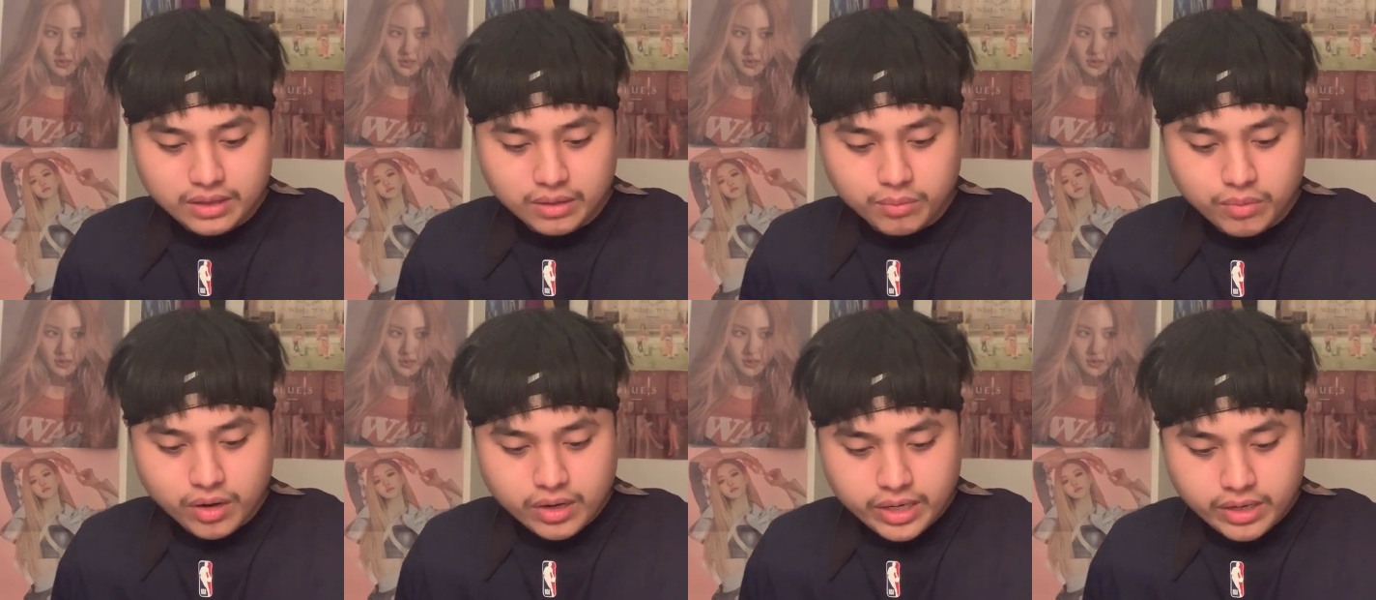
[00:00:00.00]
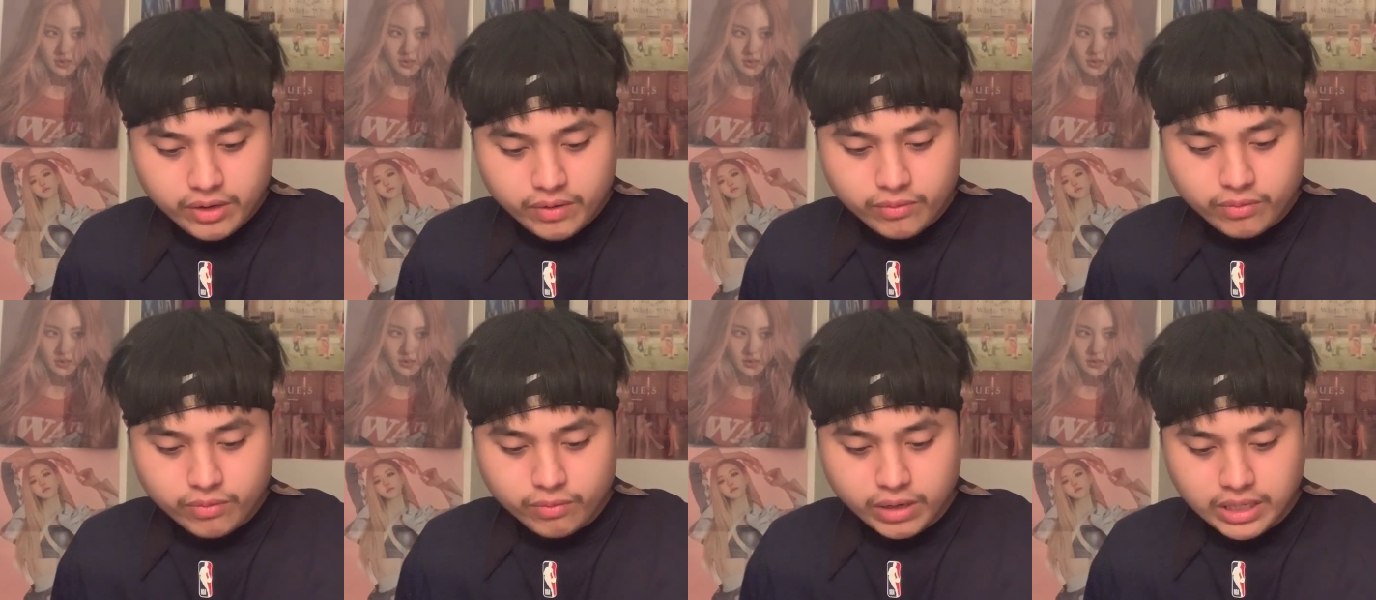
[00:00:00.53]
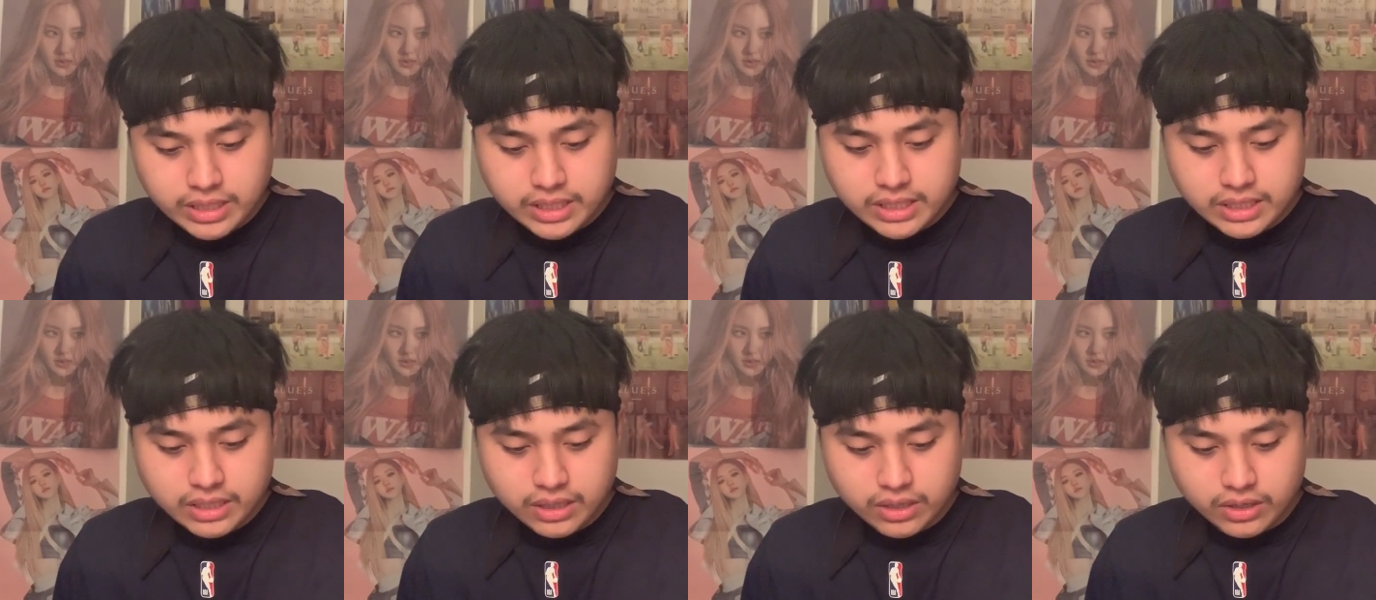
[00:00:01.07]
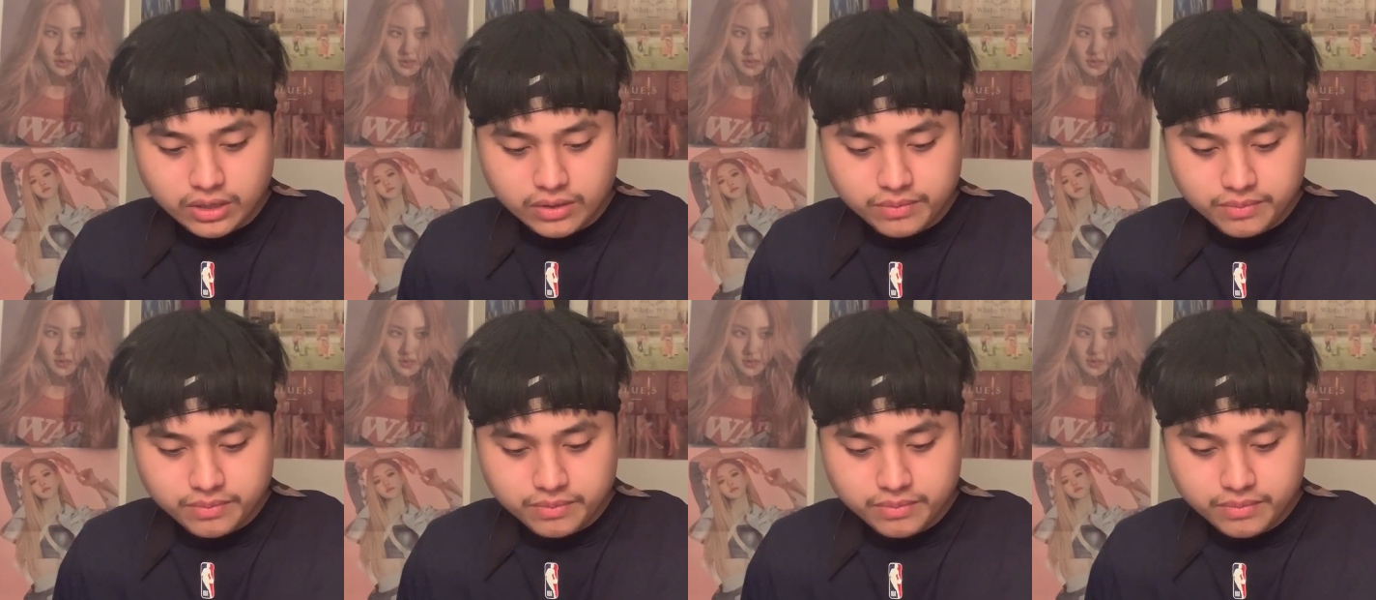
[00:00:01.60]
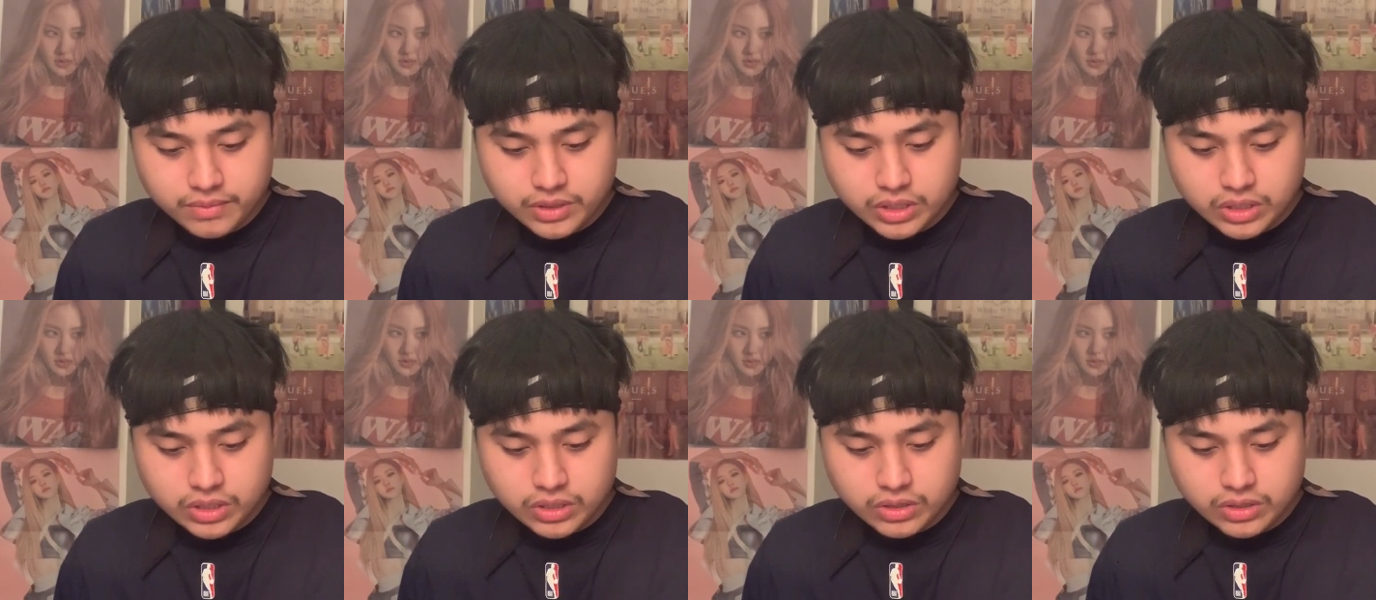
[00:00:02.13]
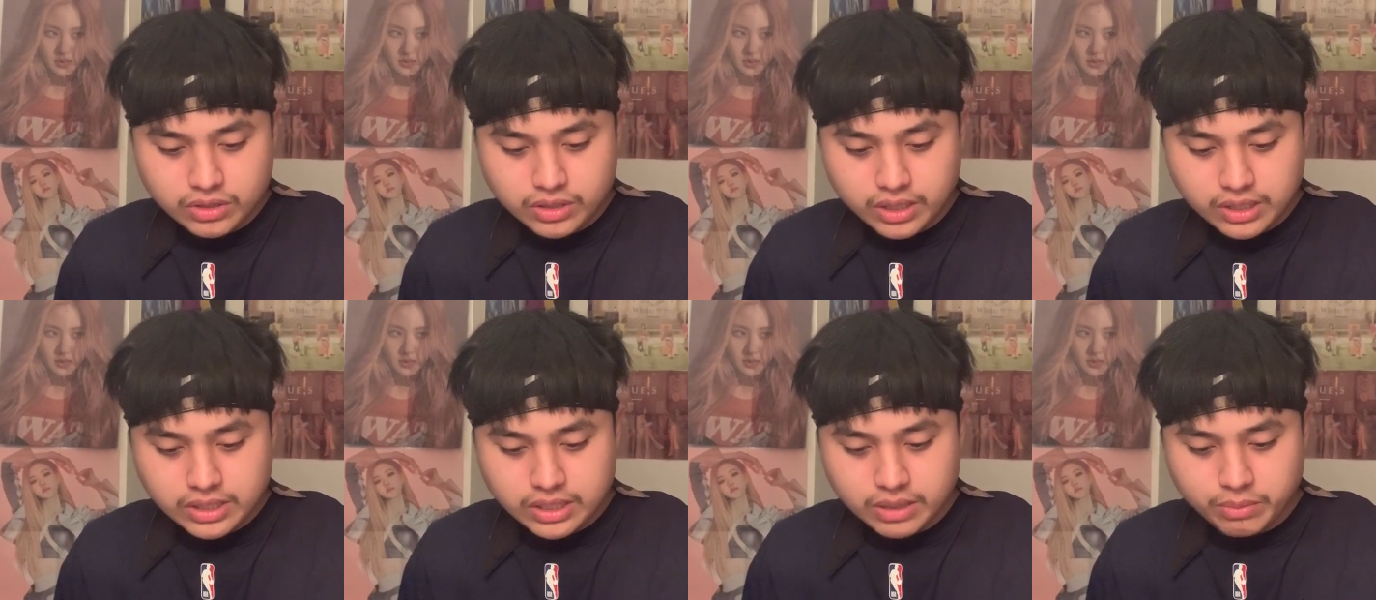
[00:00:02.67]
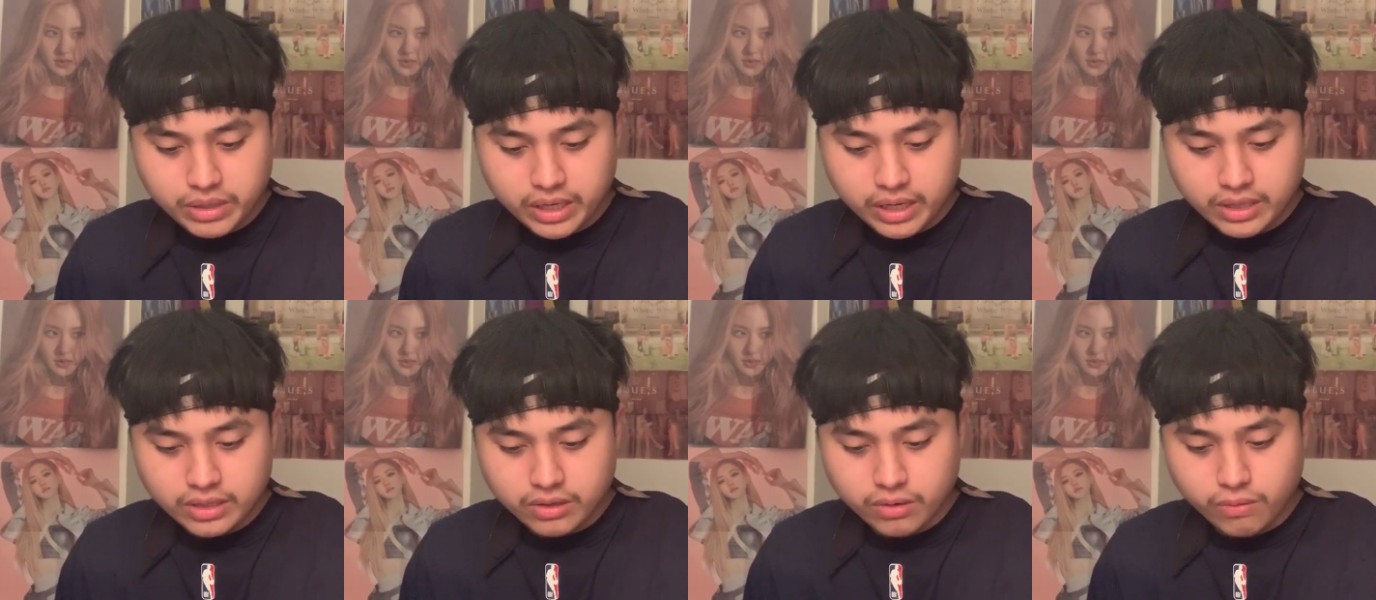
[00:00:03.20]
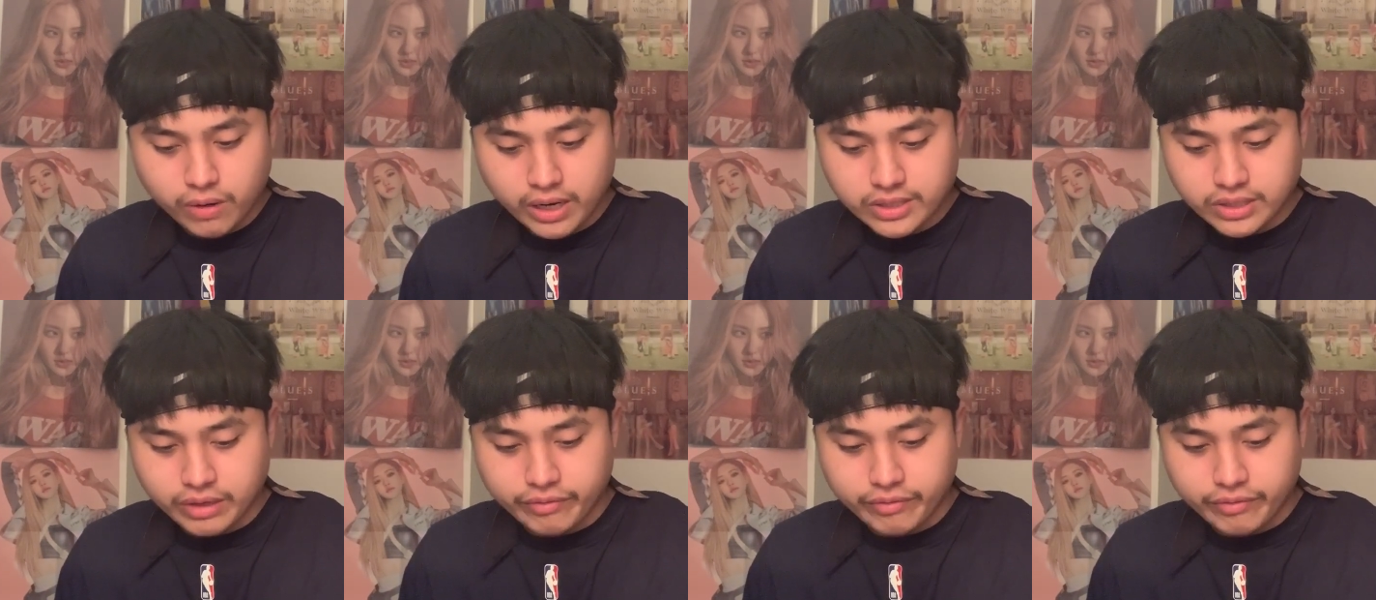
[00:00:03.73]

Speaker 1: the burning red sun tucks in behind the horizon,